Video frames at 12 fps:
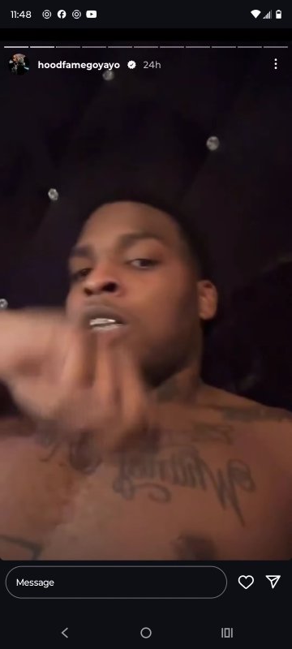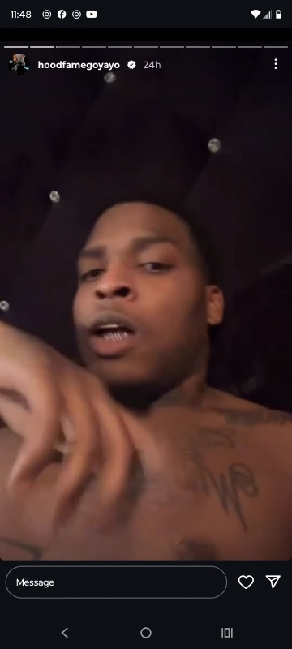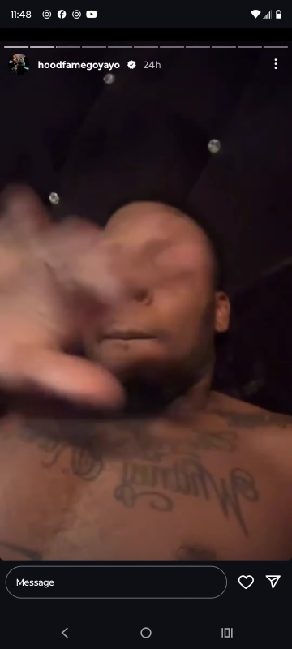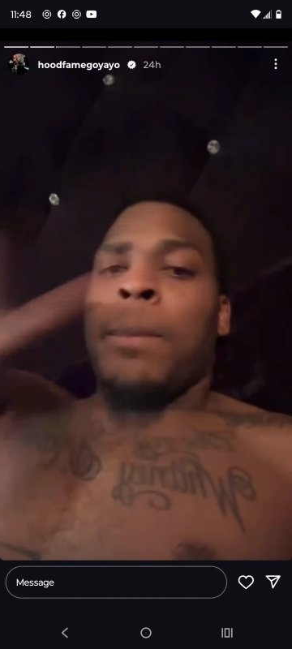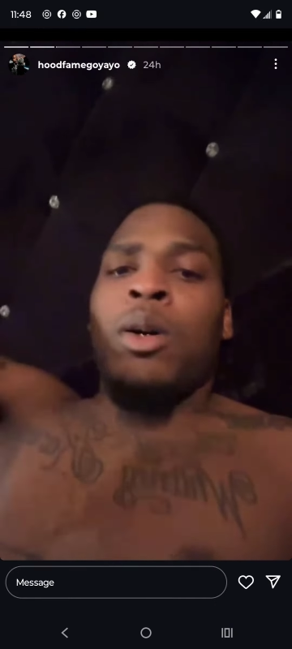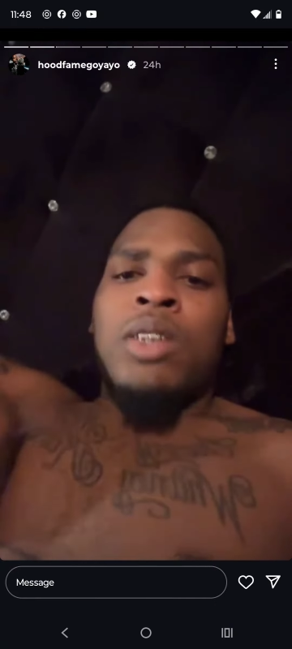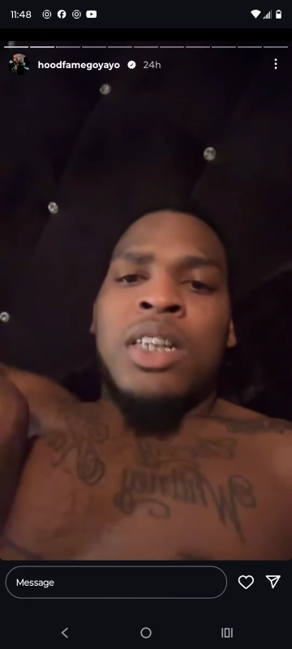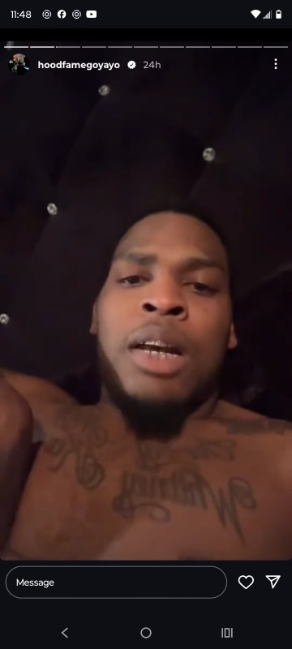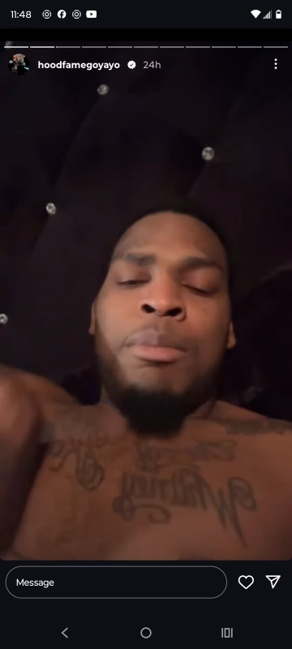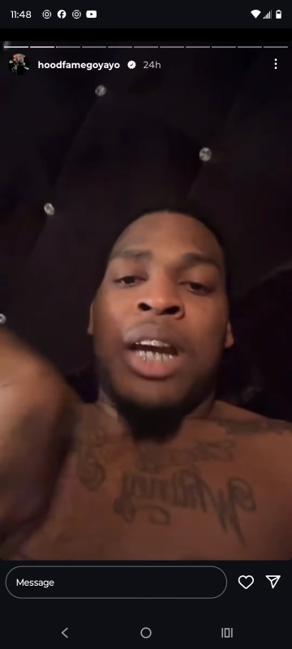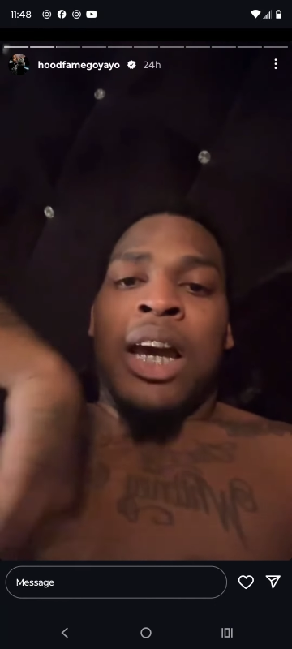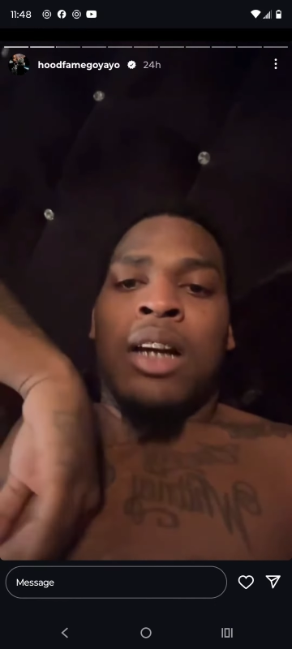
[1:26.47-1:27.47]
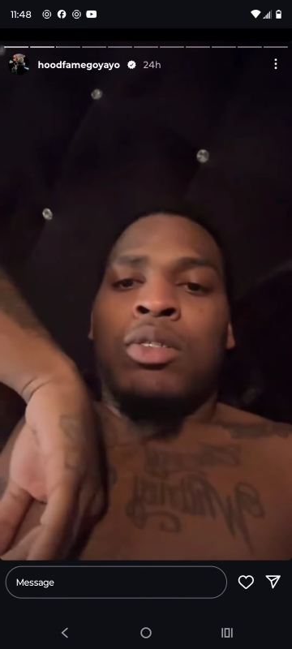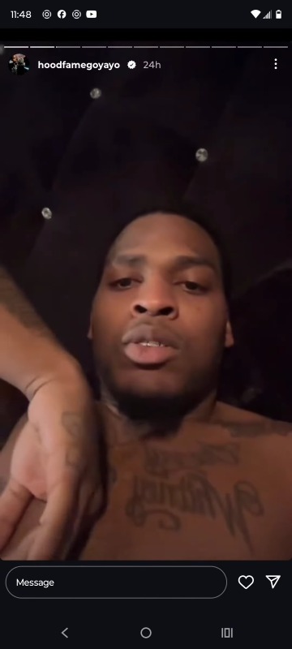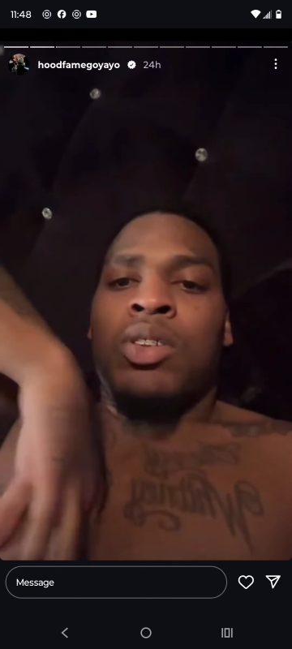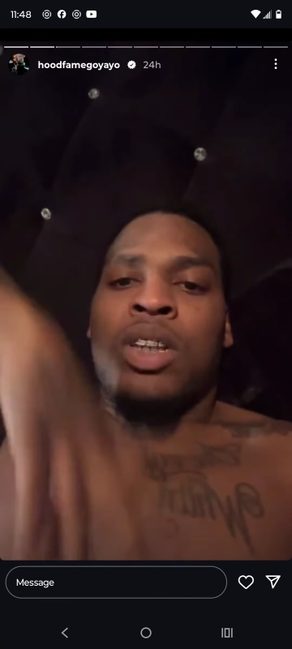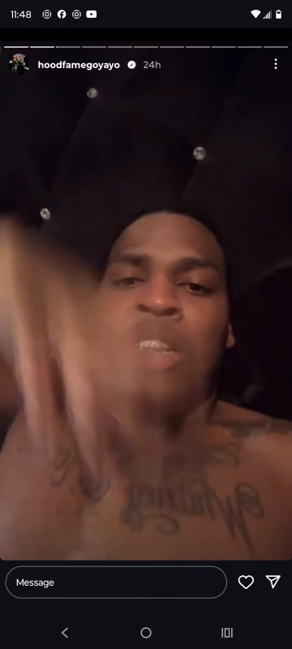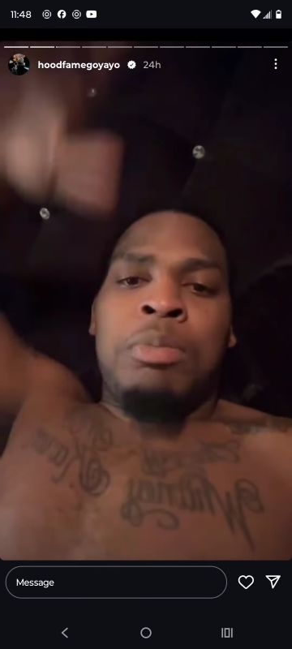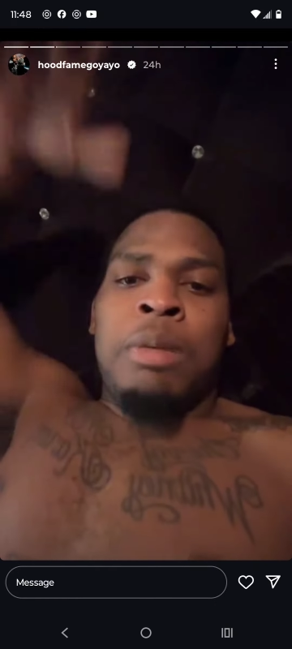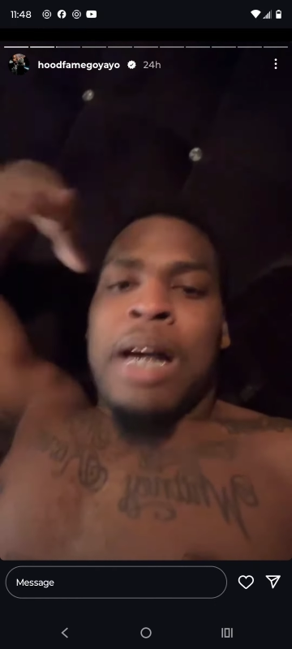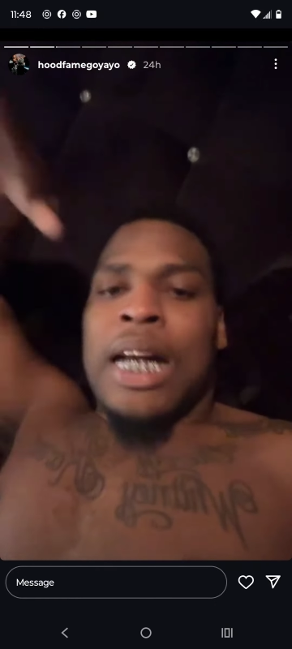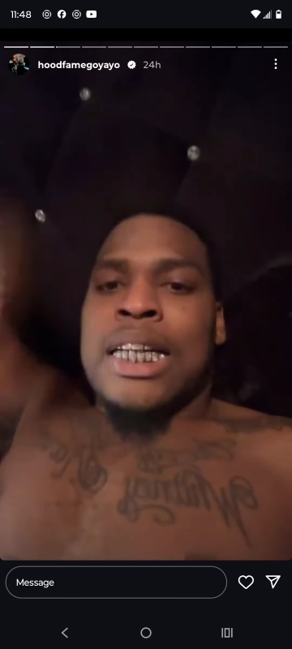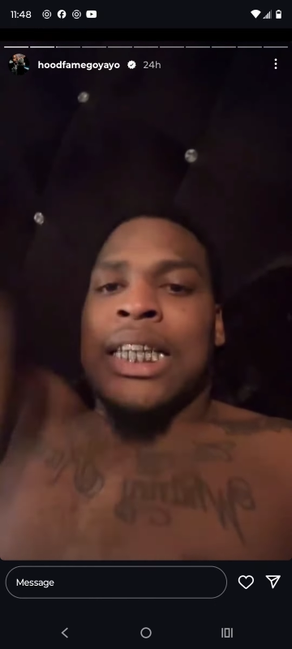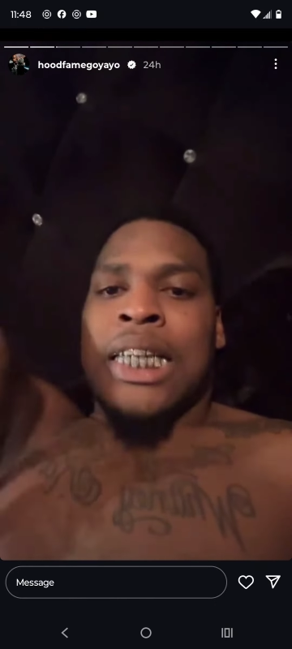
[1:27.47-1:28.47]
So boom, check me out. You know what I'm saying? It's me,
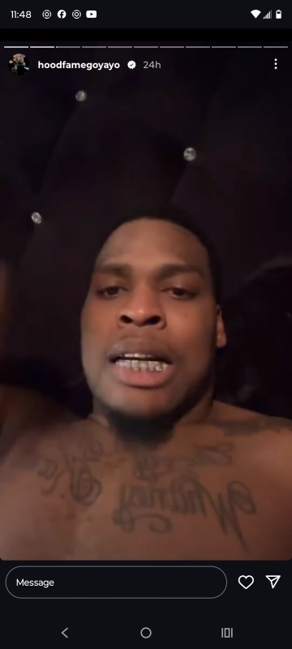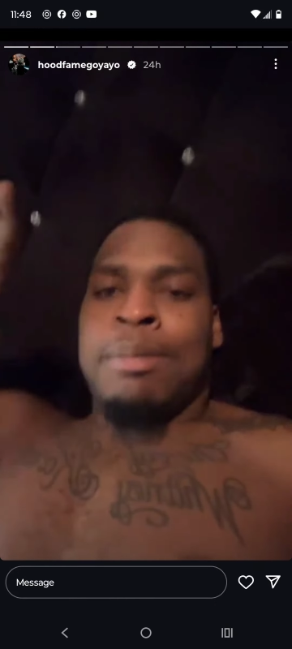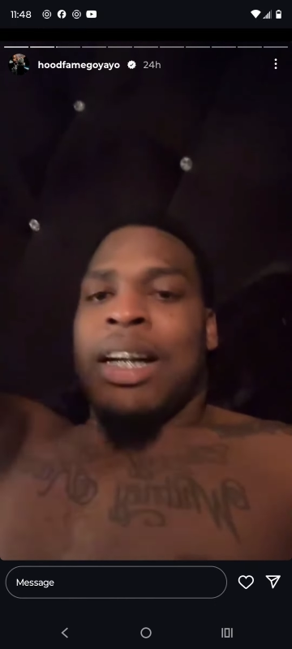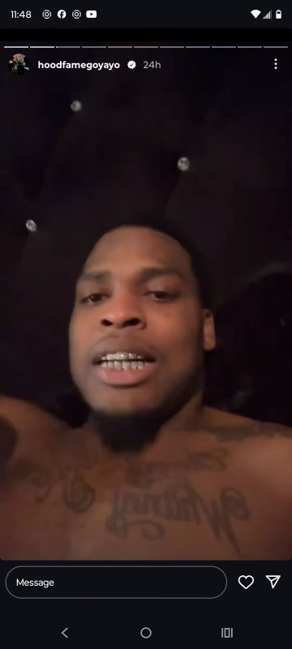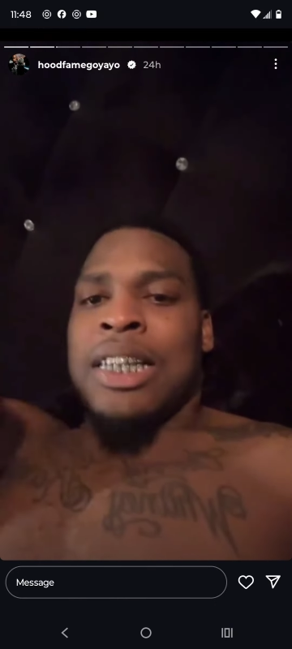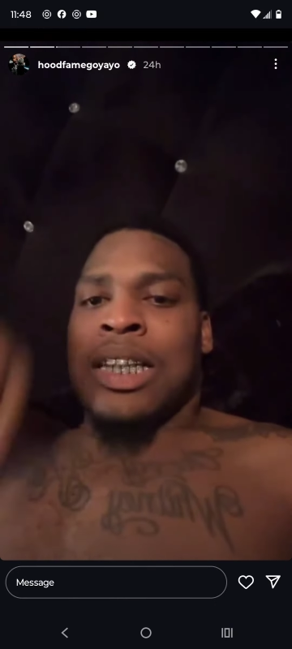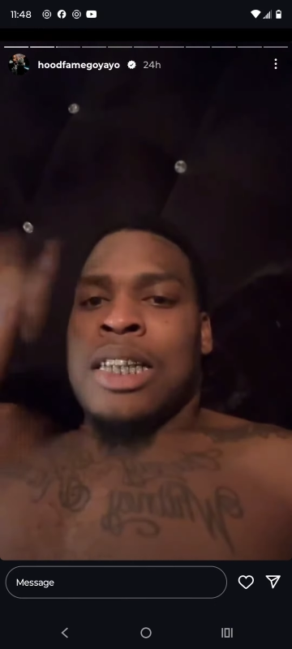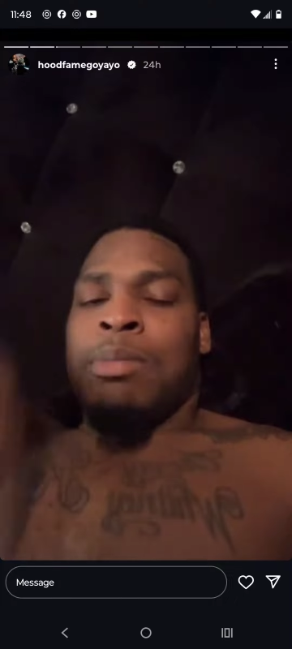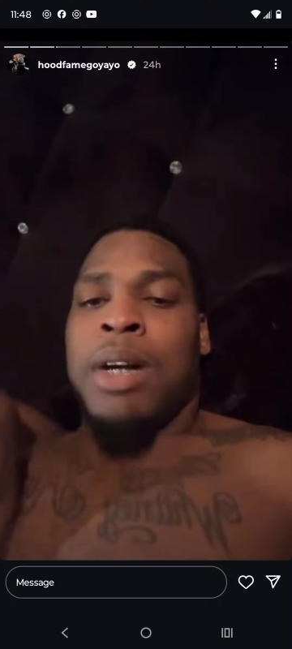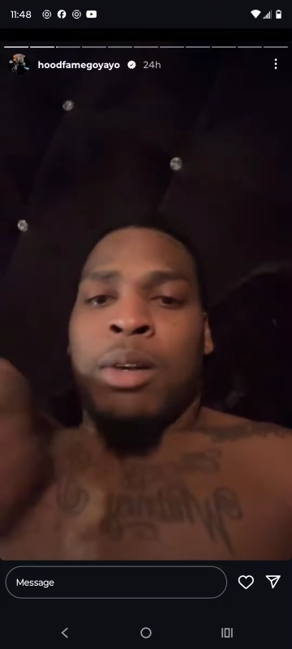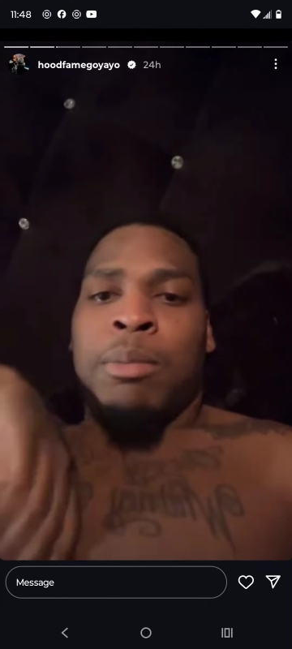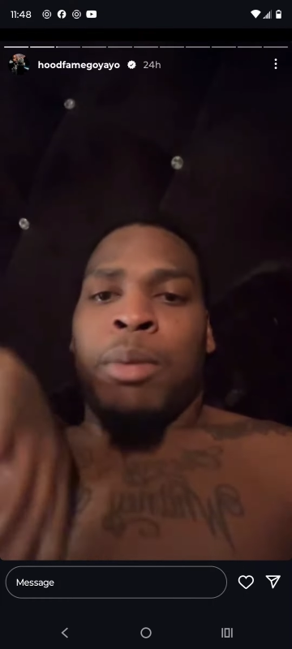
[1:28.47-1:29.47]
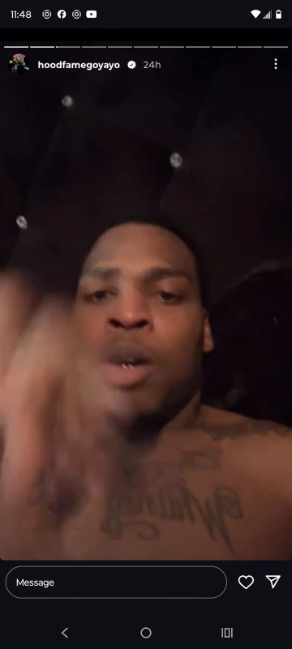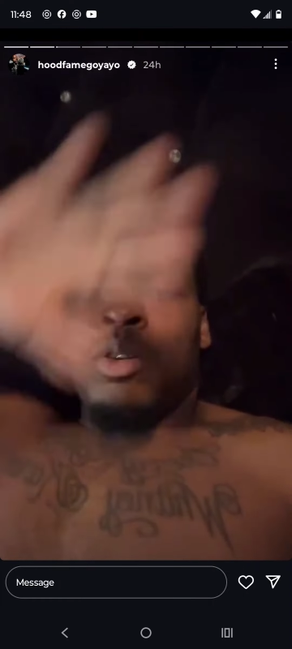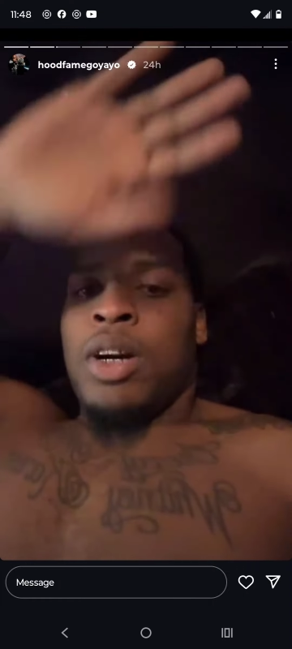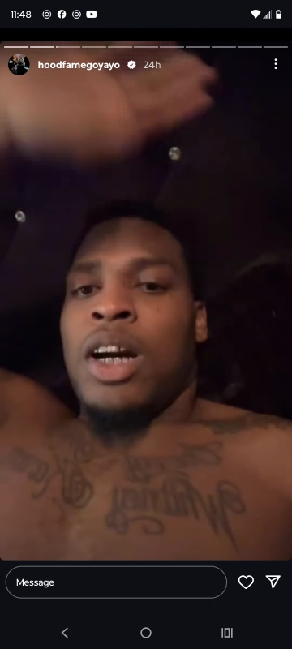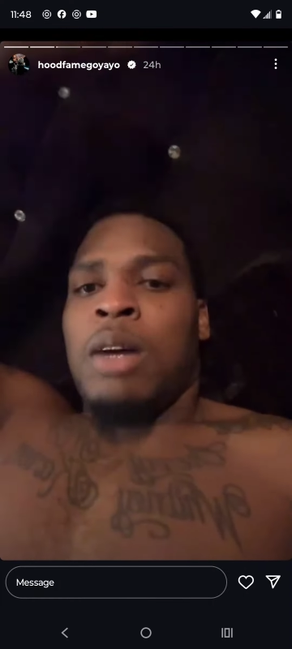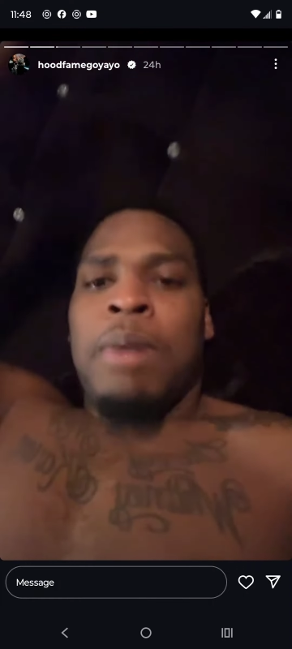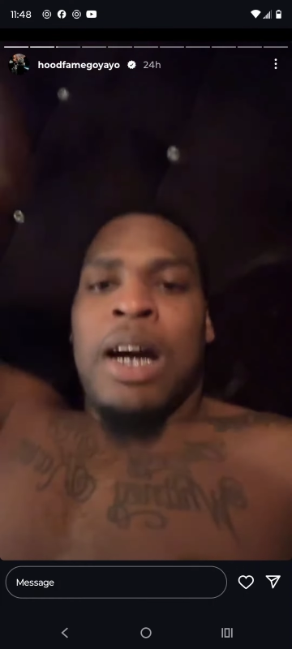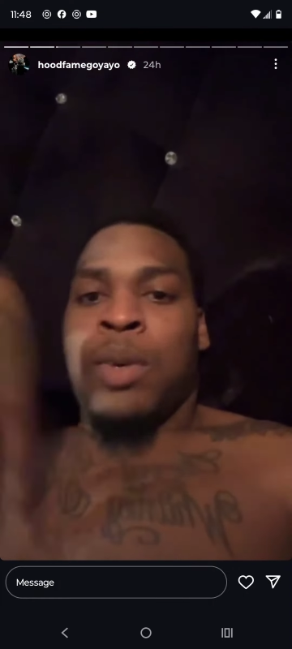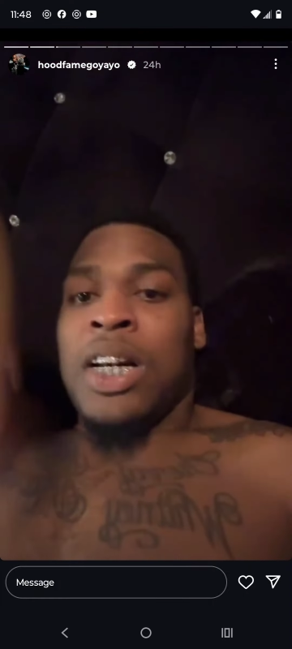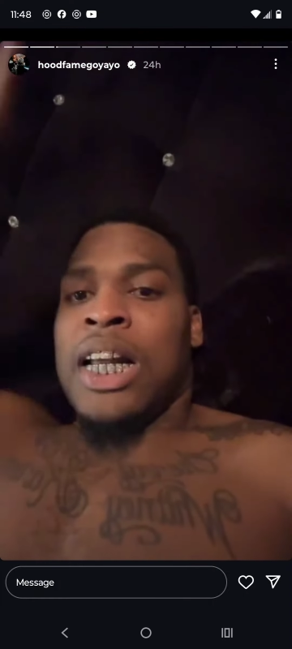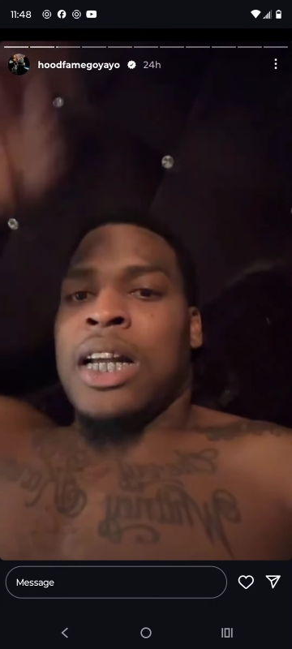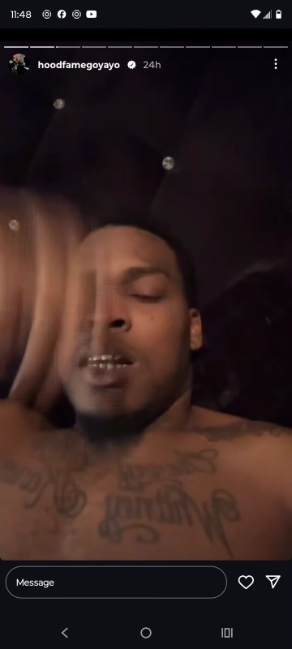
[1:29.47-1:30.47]
my little chick, my little sister, my little bro, everybody.
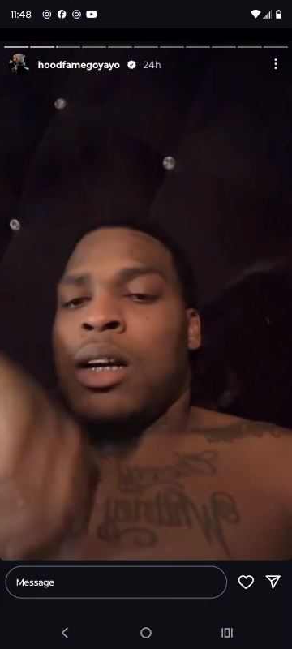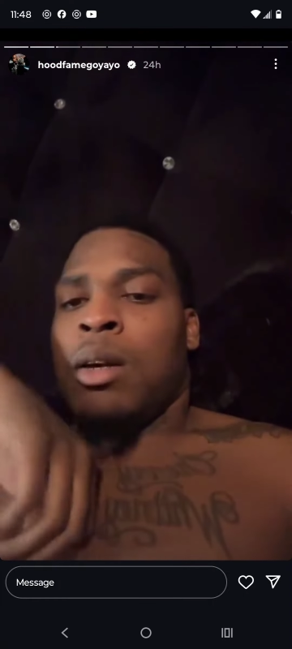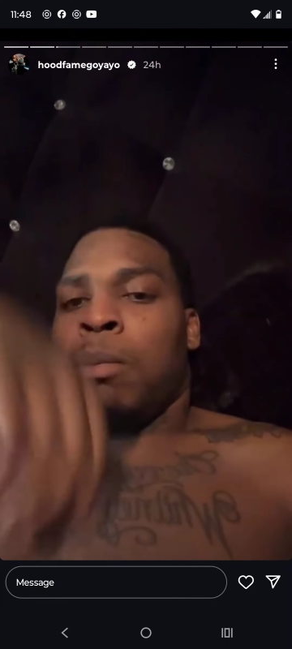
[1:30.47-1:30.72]
We lit.